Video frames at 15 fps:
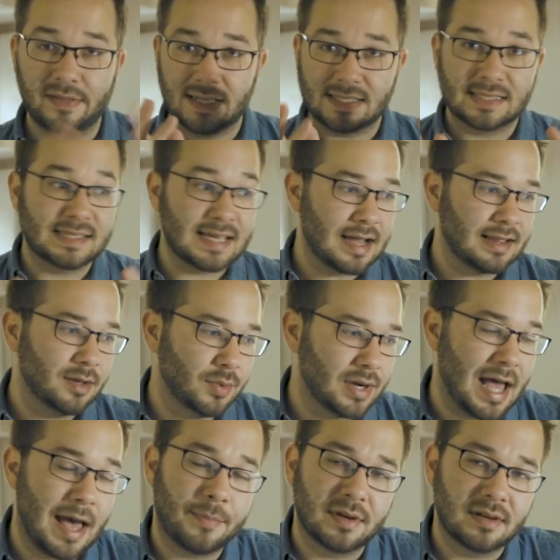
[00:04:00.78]
and that's exactly what
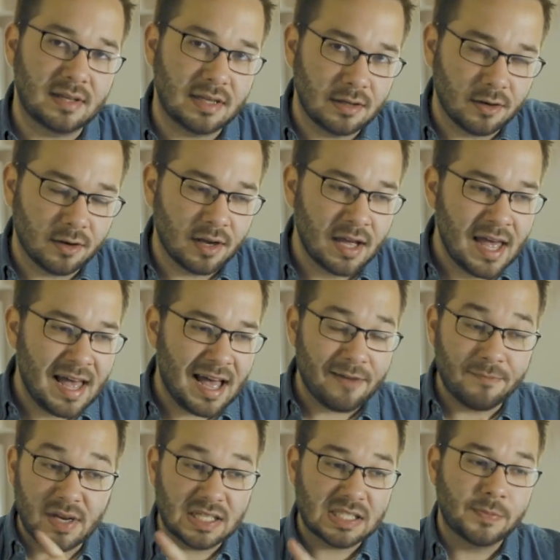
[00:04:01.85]
happened here.
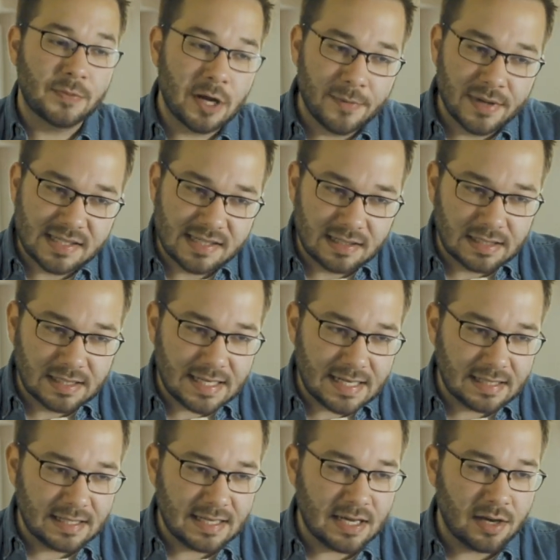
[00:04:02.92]
I've been experimenting
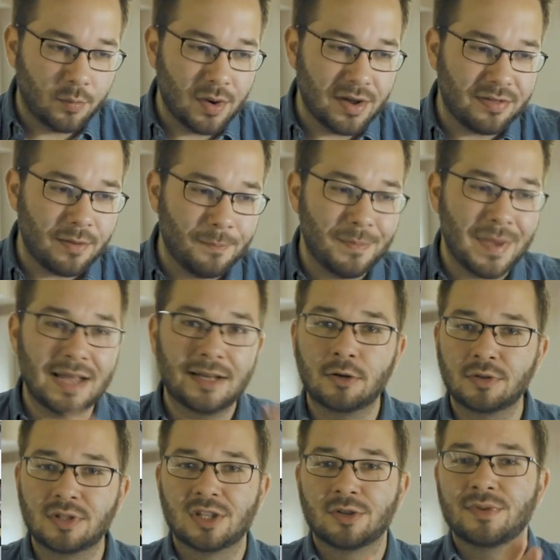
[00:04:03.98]
lately with
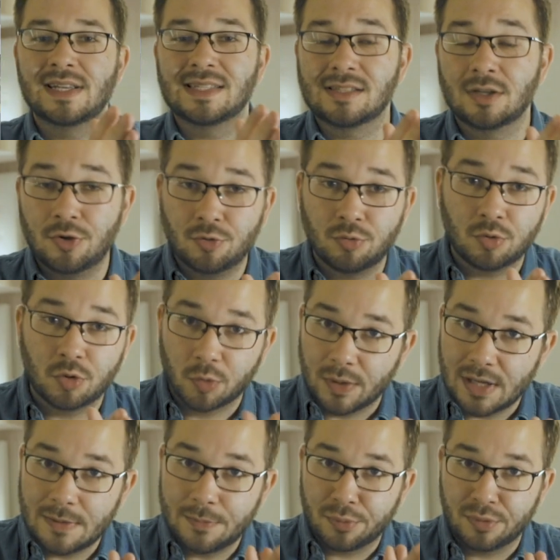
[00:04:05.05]
Mango Street's new
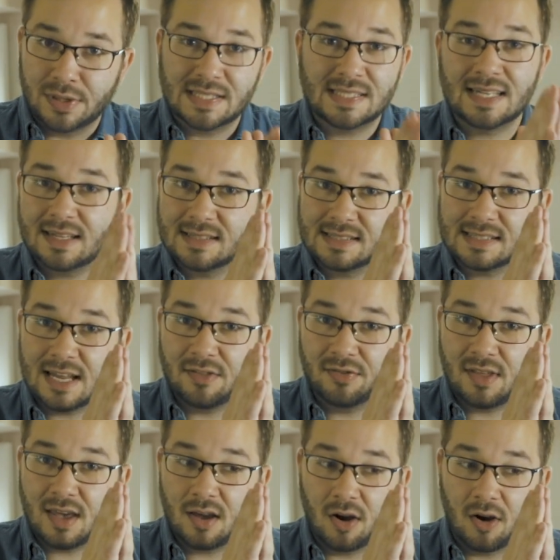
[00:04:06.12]
grid presets,
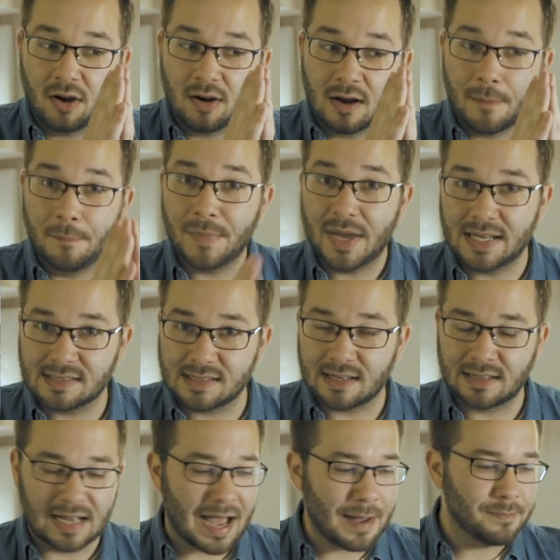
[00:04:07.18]
and they are
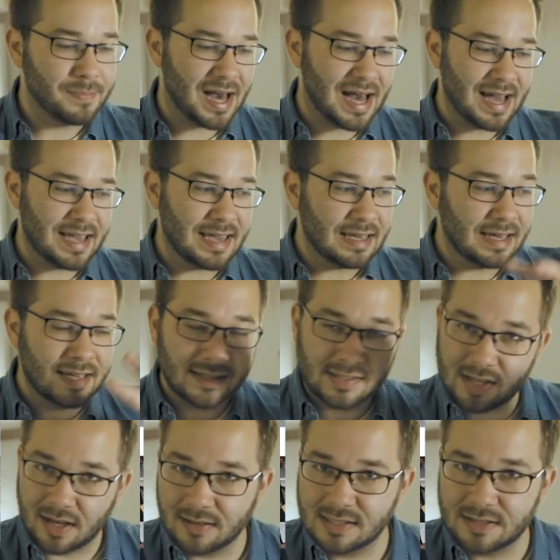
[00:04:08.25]
amazing. I buy
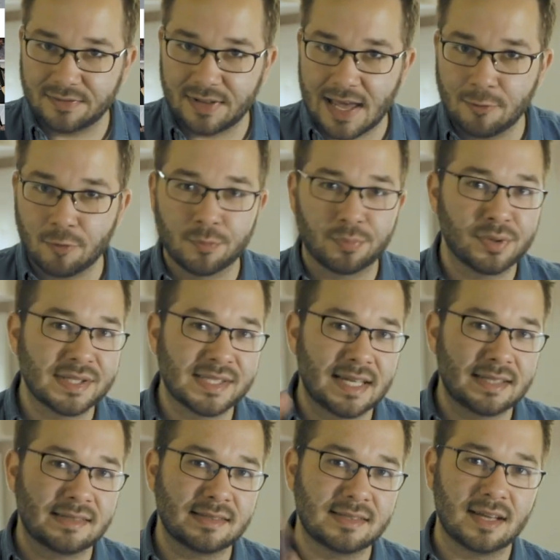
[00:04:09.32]
tons of Lightroom
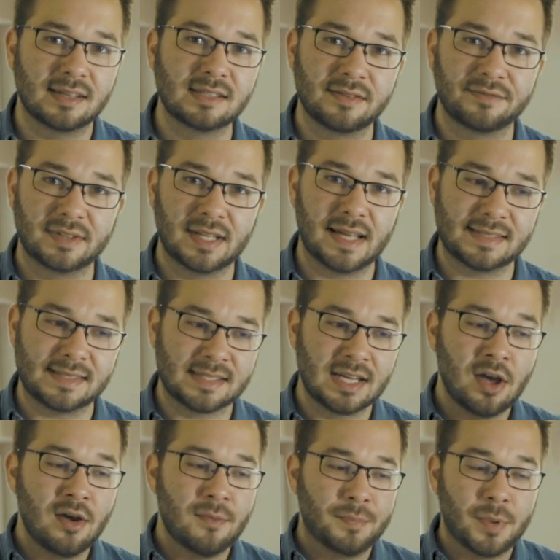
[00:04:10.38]
presets, tons of LUTs,
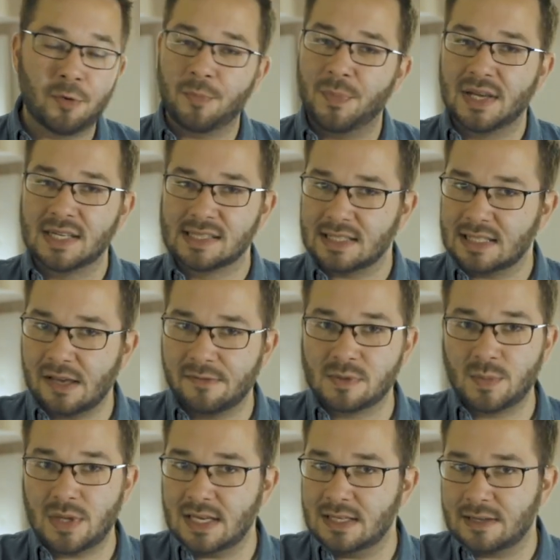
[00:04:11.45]
both because it gives
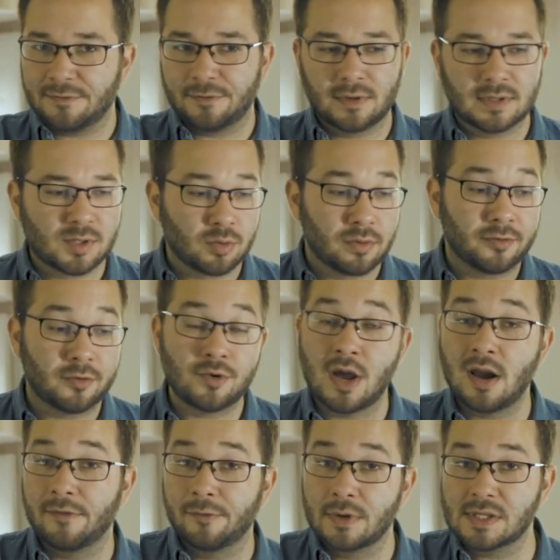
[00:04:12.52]
me different sort of
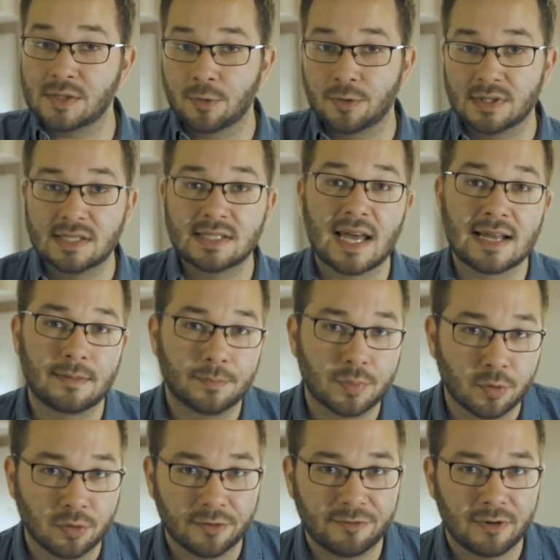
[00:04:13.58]
creative resources I can
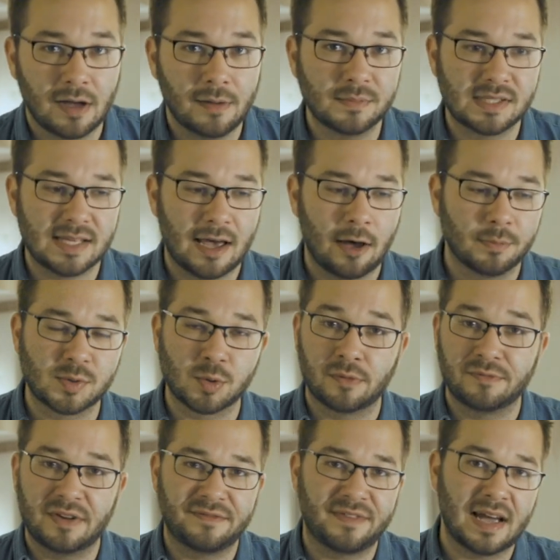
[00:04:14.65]
pull from to help sort
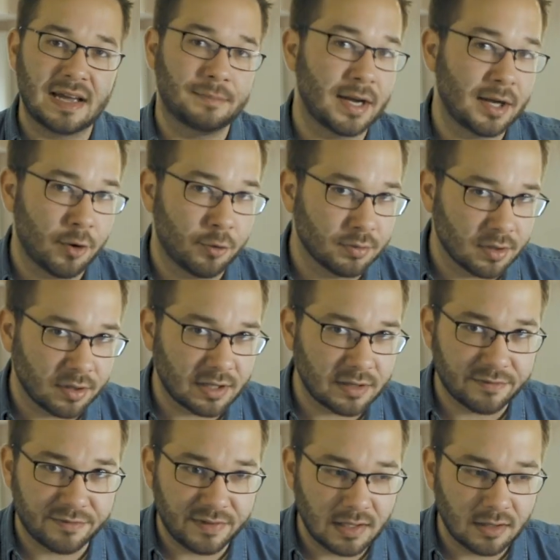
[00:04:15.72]
of define my own look
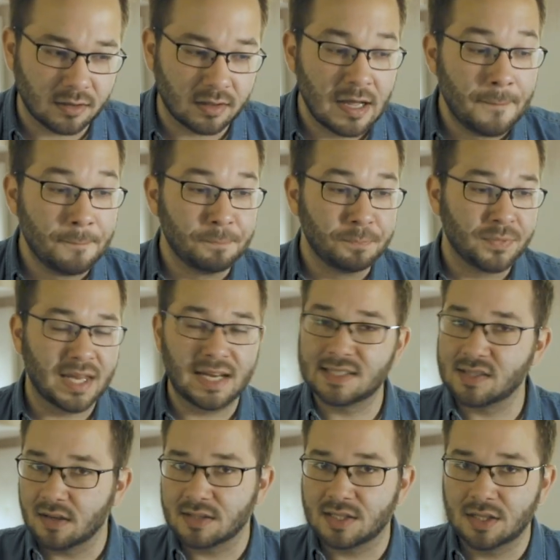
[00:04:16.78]
and feel. And
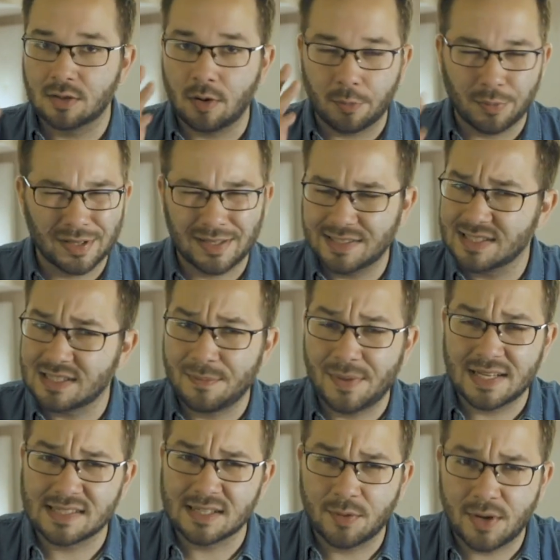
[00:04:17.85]
it's also a really just
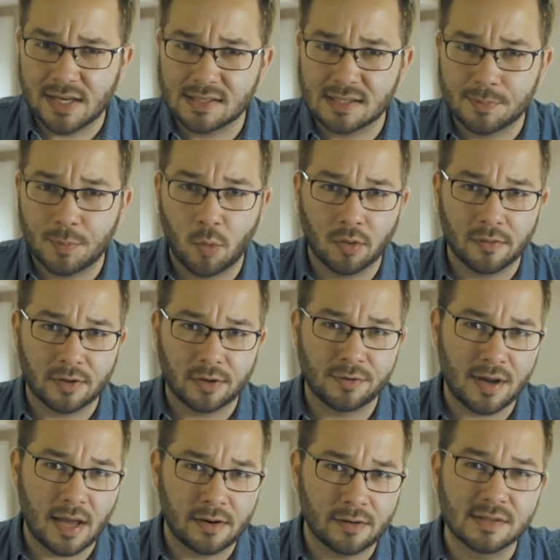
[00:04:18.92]
amazing way to support the
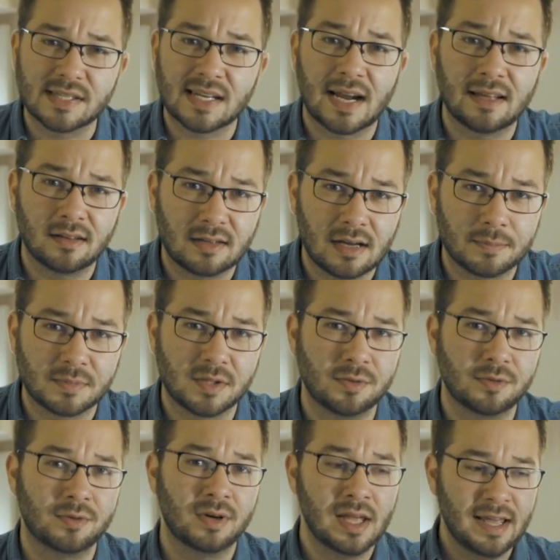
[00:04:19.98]
creators that I look up
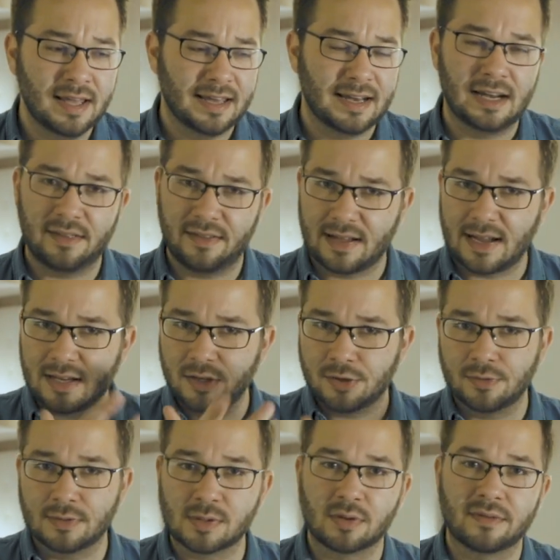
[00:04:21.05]
to and anything I can
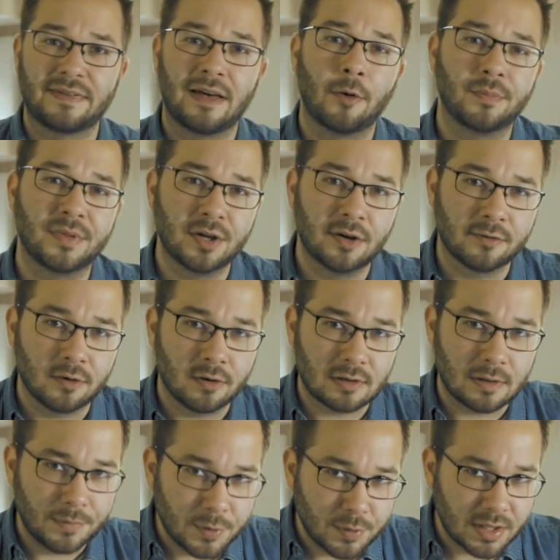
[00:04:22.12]
do to sort of help the overall
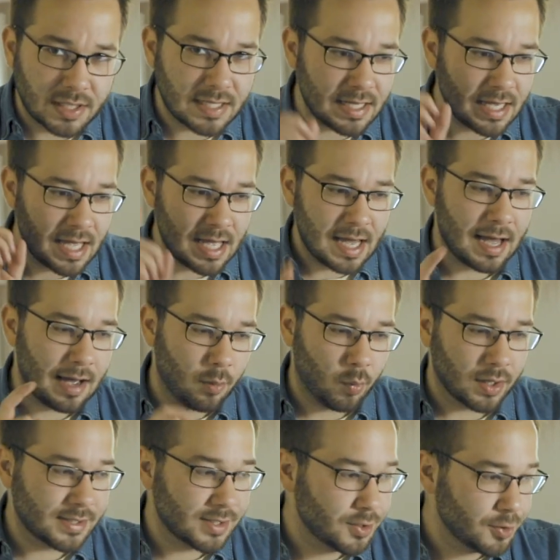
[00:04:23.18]
community I
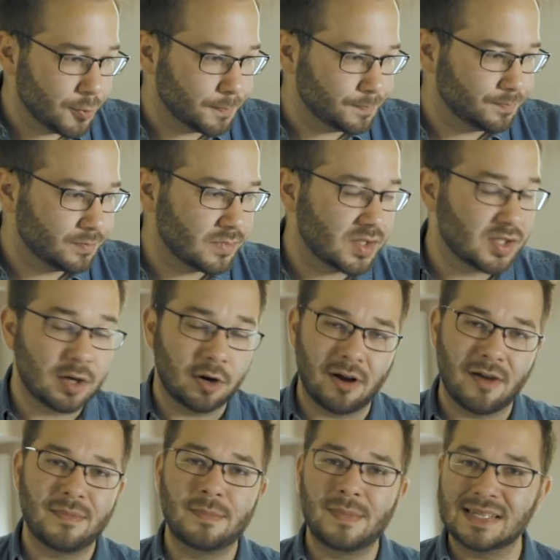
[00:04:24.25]
want to do. So
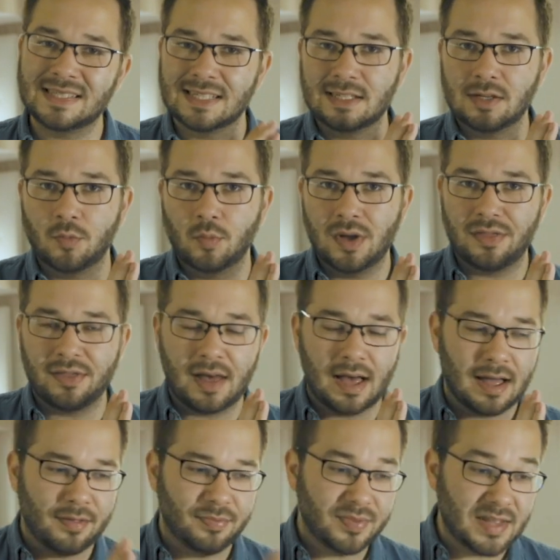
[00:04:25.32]
I've been messing with
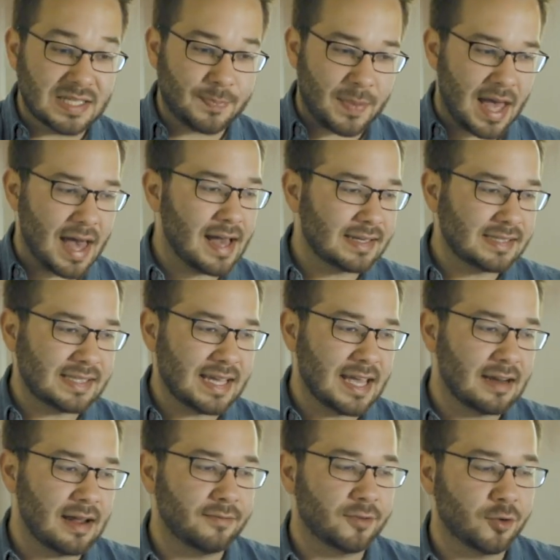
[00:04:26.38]
these packs
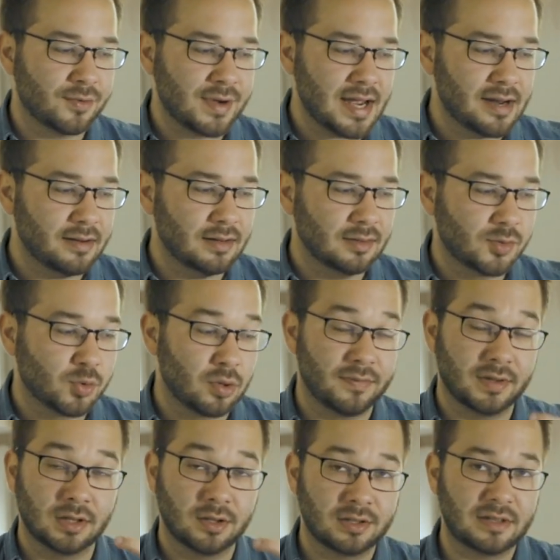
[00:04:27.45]
and I've created sort of
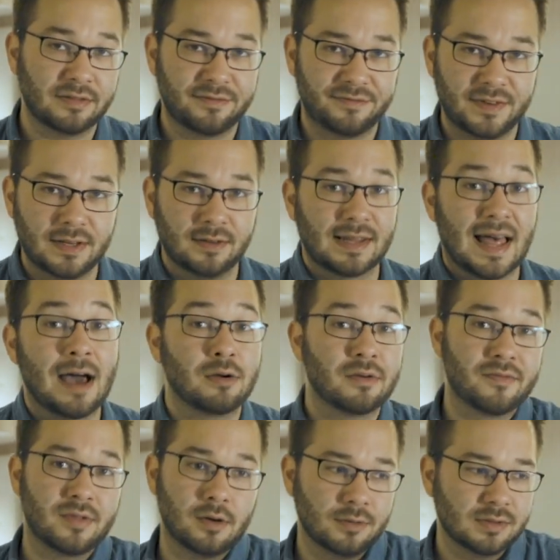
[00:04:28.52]
a look and feel out
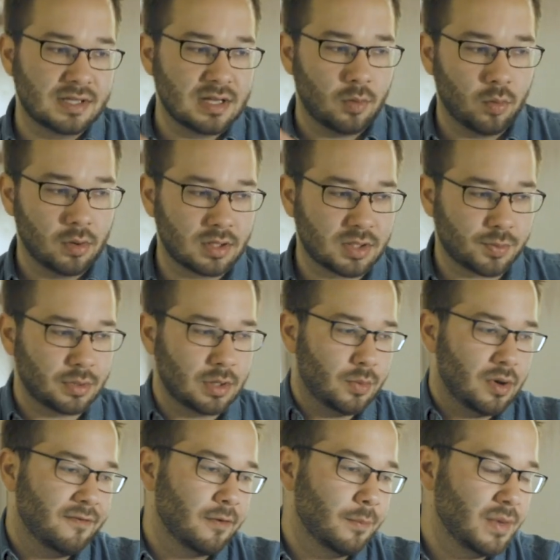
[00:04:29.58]
of those that works really
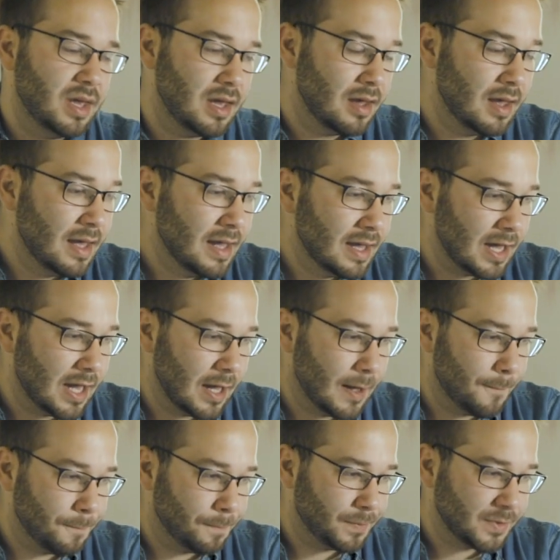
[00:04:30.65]
well for me.
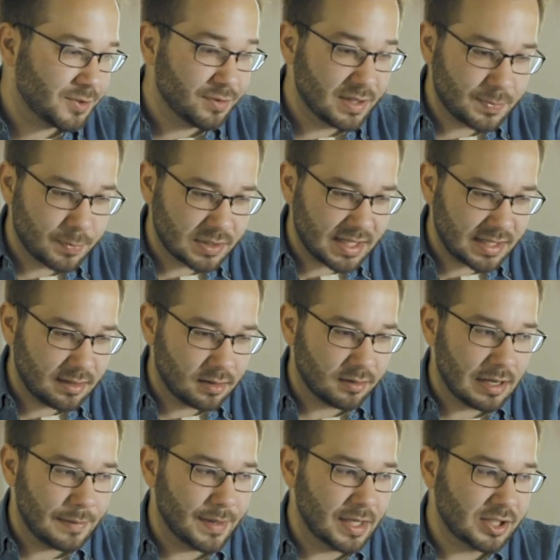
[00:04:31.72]
So this particular
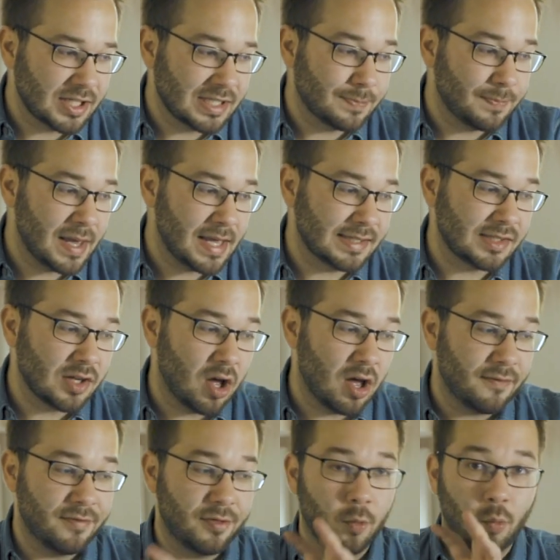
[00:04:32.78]
image is based
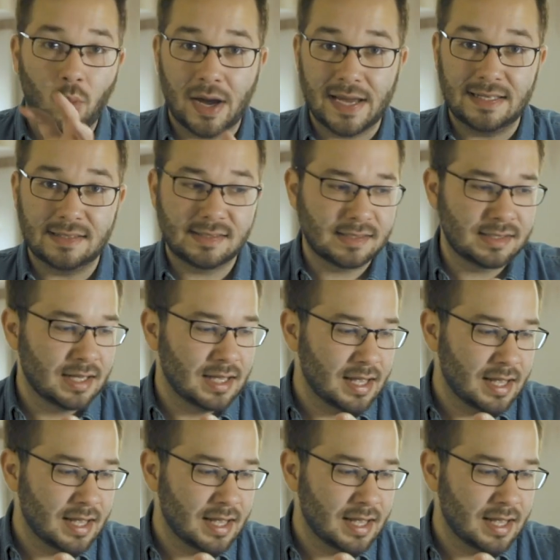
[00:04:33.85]
off the whites.